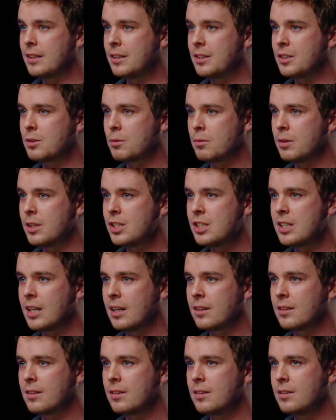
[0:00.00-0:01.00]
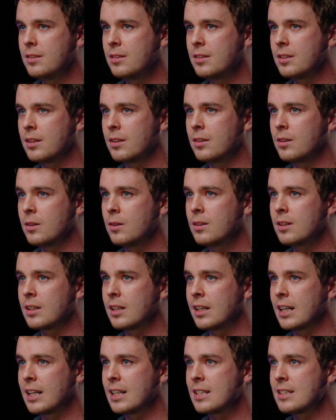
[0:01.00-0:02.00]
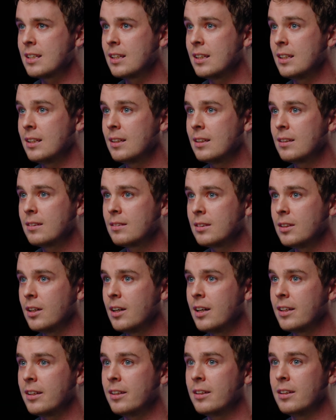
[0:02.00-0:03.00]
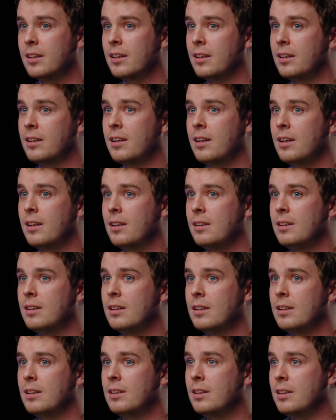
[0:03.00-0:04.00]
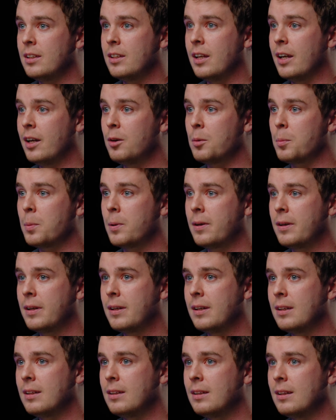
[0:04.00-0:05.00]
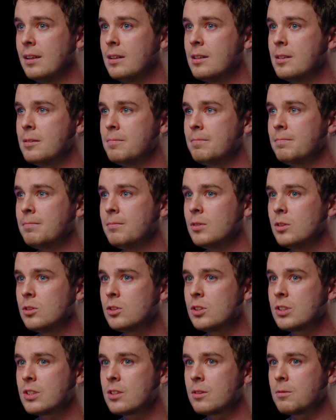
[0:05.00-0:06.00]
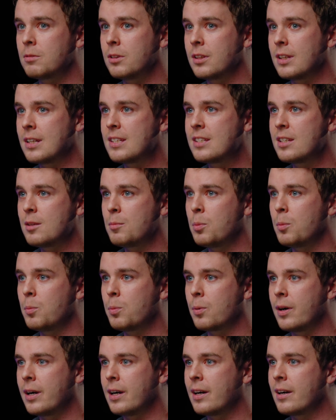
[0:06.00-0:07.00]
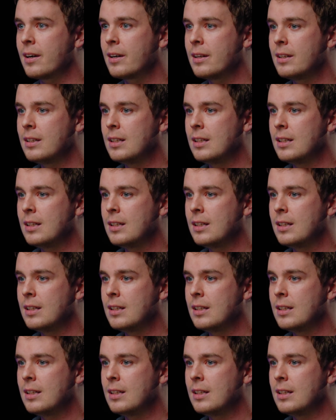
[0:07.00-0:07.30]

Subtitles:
just reached out to the Lord and I said, God, help. It was just a really simple prayer.